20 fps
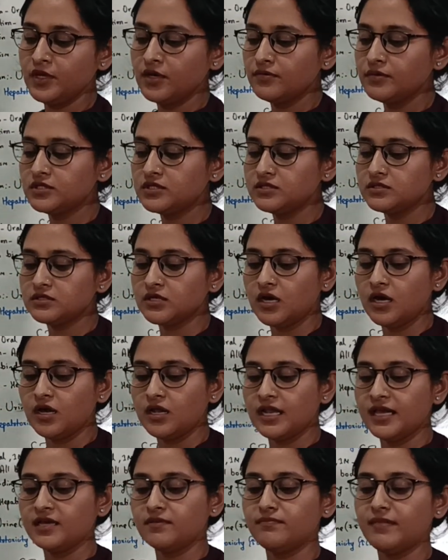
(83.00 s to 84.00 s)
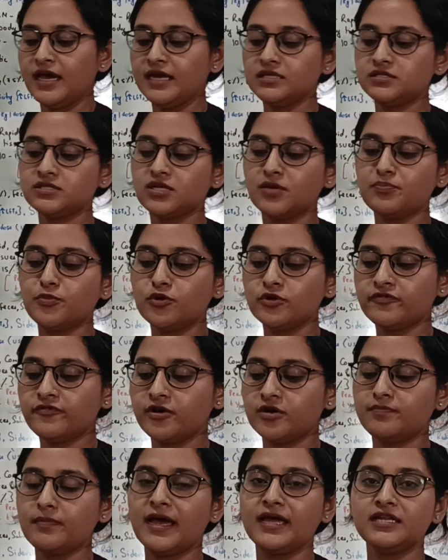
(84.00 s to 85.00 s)
which is like might support
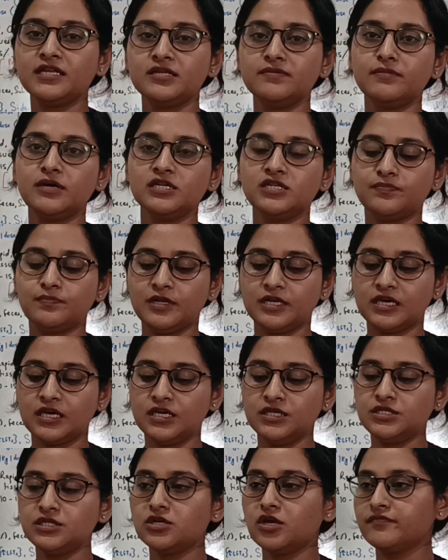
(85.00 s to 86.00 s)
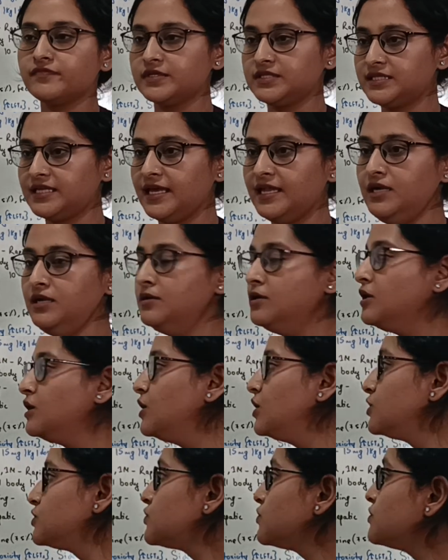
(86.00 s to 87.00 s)
for binary multiplication of the cell.
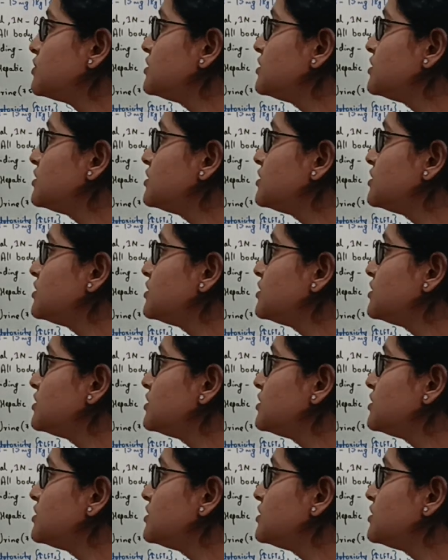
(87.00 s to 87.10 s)
So